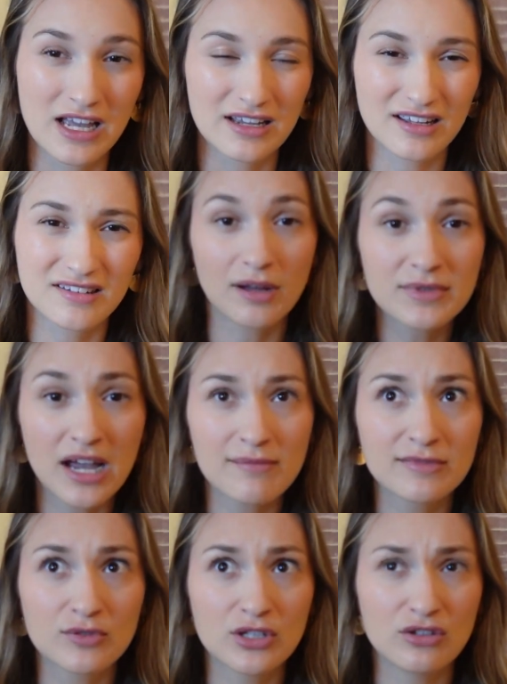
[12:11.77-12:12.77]
Because
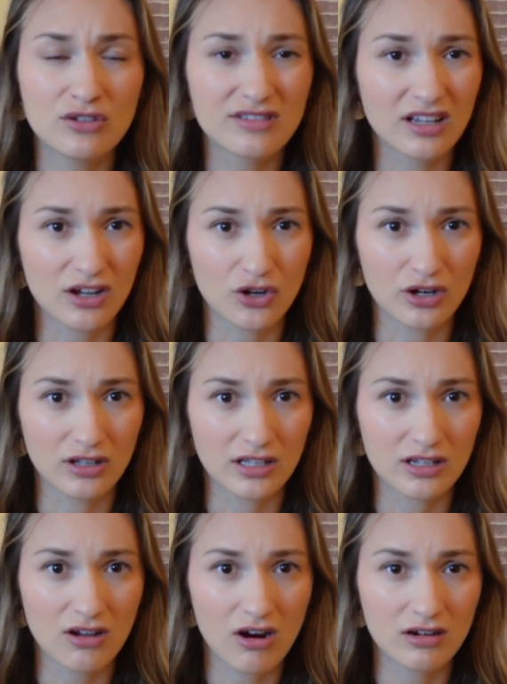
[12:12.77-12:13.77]
sometimes when you use like
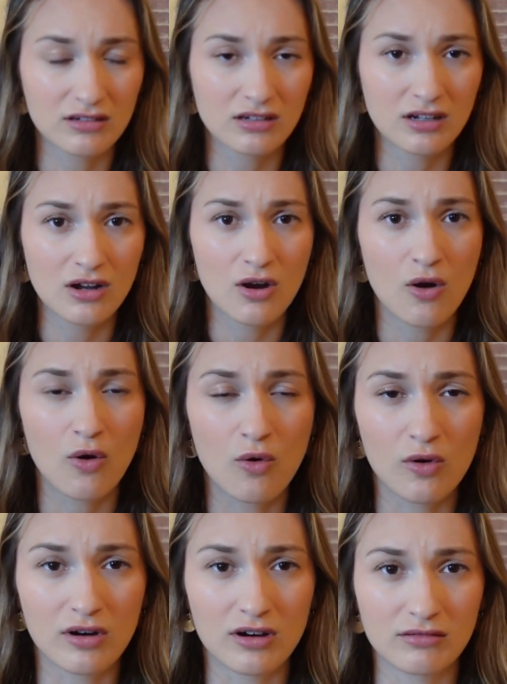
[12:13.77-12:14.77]
acrylic yarn
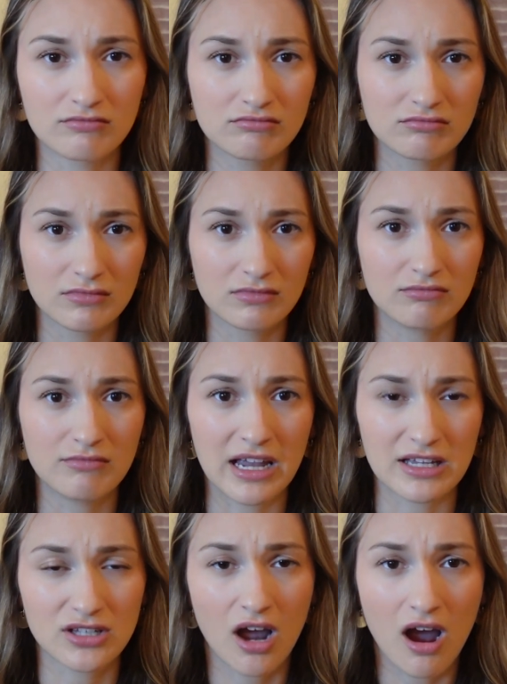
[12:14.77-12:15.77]
or make
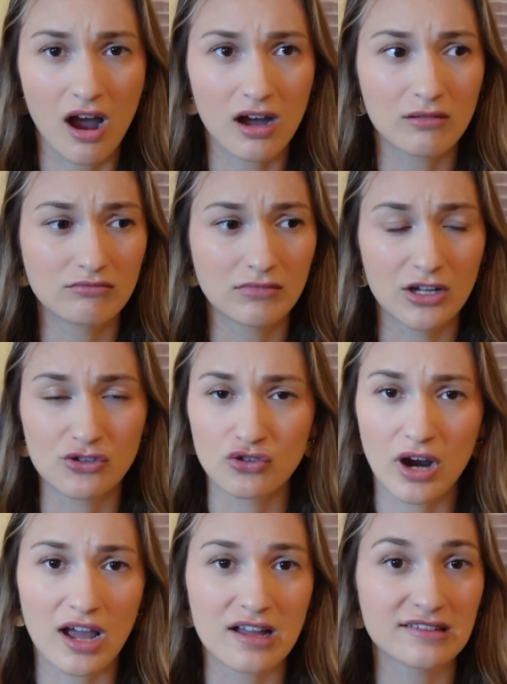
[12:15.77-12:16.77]
a top, a
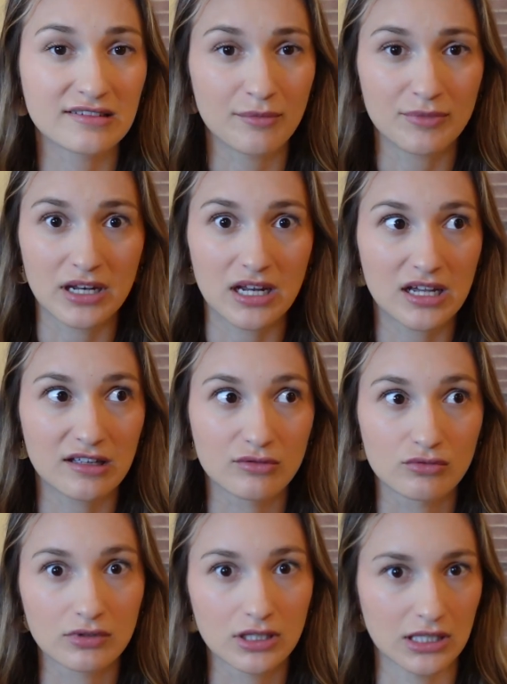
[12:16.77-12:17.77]
dress, something, it gets
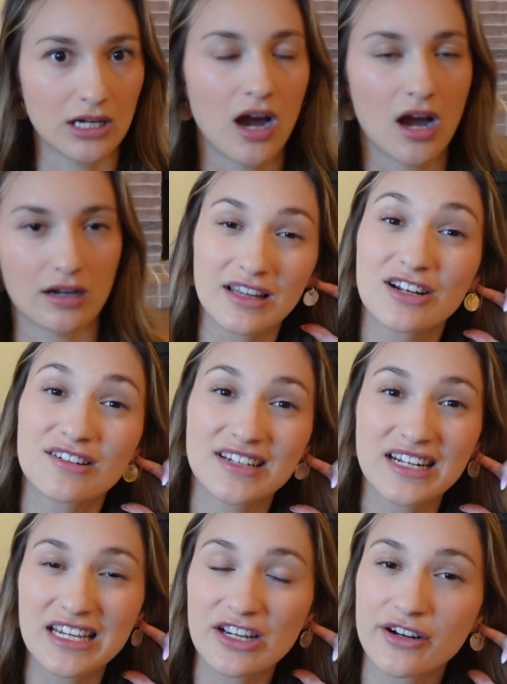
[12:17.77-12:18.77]
really hot. A little
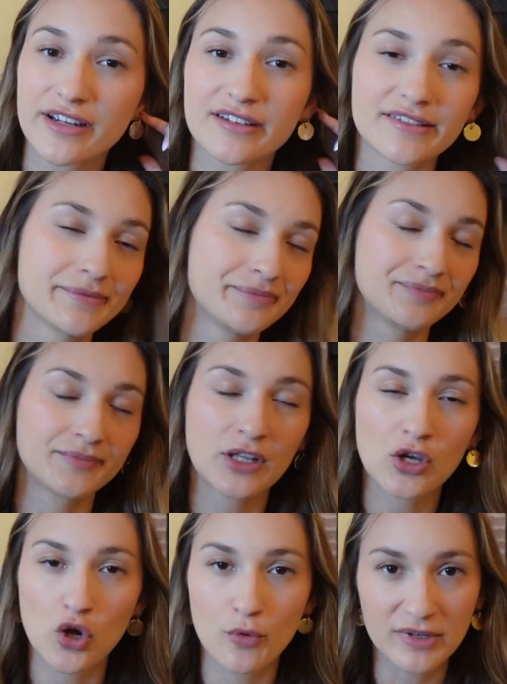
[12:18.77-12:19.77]
set of earrings,
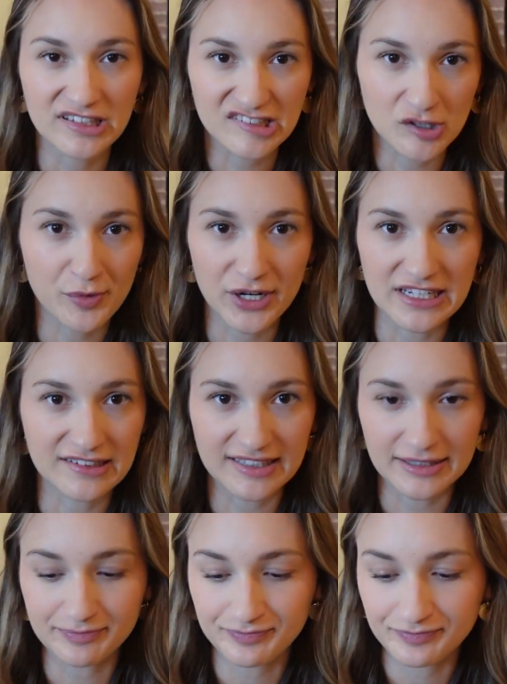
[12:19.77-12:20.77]
be super easy.